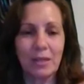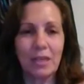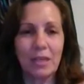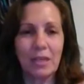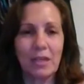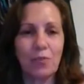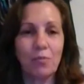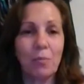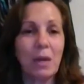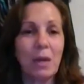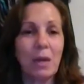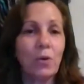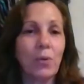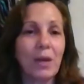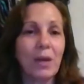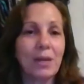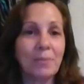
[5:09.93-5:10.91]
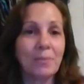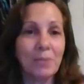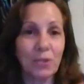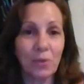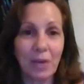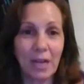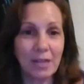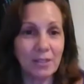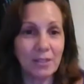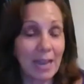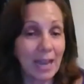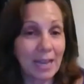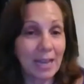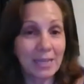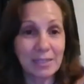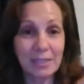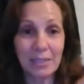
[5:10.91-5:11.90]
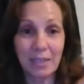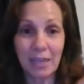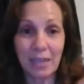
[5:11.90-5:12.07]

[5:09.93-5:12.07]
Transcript: if my grandmother had to ask